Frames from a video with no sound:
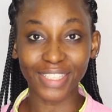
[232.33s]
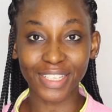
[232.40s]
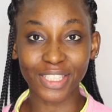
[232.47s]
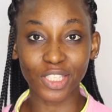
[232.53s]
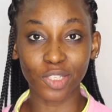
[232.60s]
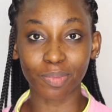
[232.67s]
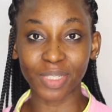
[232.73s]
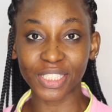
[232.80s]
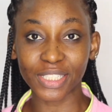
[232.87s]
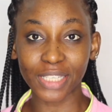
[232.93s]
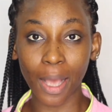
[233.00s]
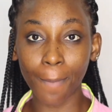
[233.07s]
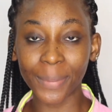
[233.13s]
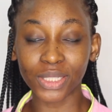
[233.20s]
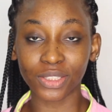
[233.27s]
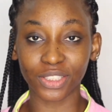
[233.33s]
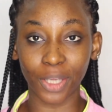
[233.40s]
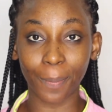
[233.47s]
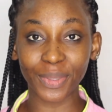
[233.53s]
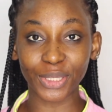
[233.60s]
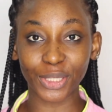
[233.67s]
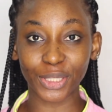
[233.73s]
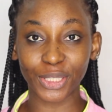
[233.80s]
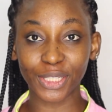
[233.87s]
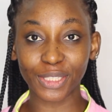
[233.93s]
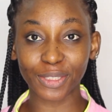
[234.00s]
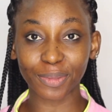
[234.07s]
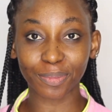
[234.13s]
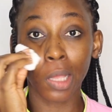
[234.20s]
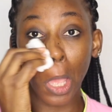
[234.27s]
just to be double good.